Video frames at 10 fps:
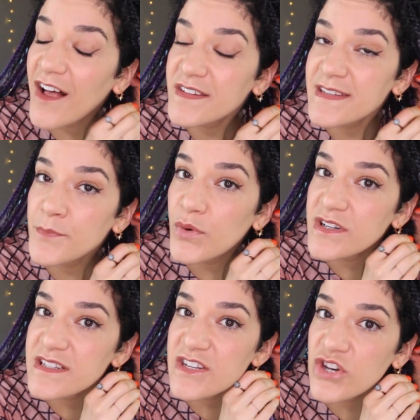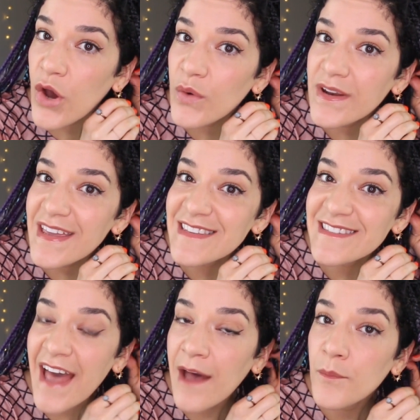else important to note is
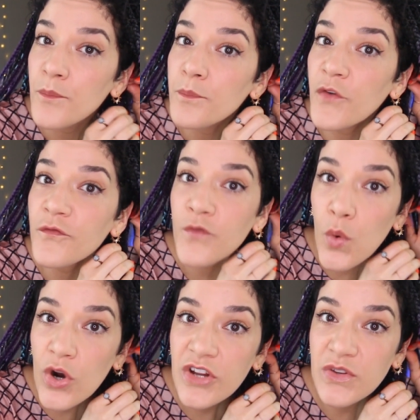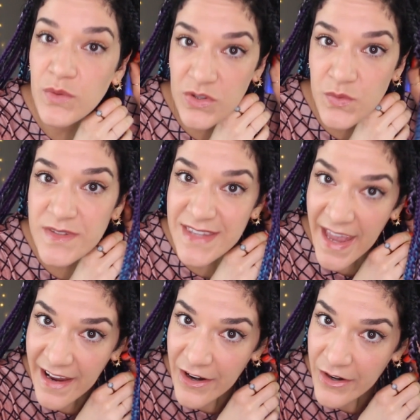that before you use the
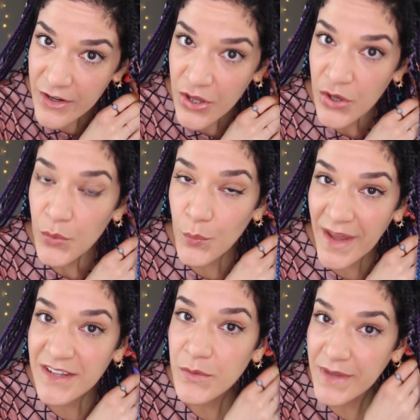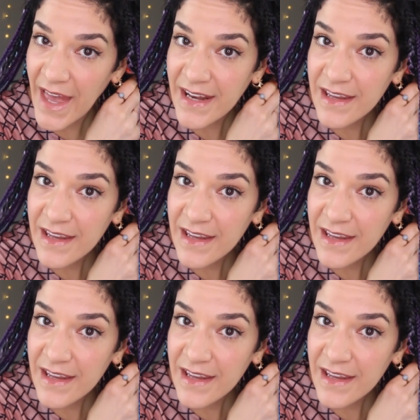hair, when you get